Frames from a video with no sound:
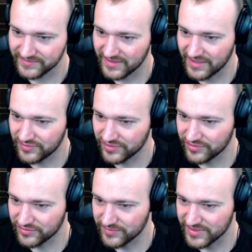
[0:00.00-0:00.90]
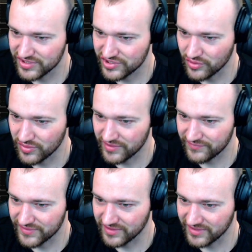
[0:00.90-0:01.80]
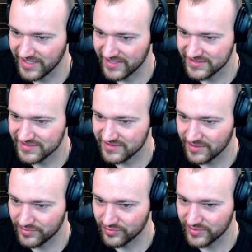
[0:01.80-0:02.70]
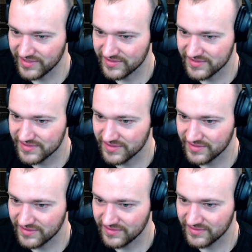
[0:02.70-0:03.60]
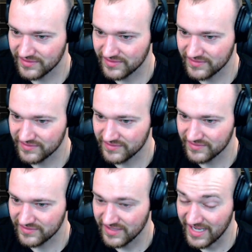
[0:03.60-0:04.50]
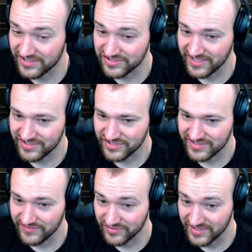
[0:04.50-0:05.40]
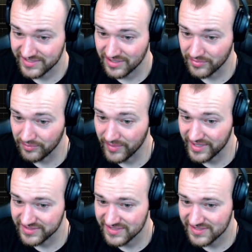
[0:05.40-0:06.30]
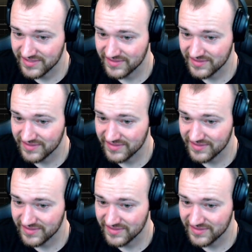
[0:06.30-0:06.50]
I've really only been short for the last couple weeks. Actually, I should say for the last couple months.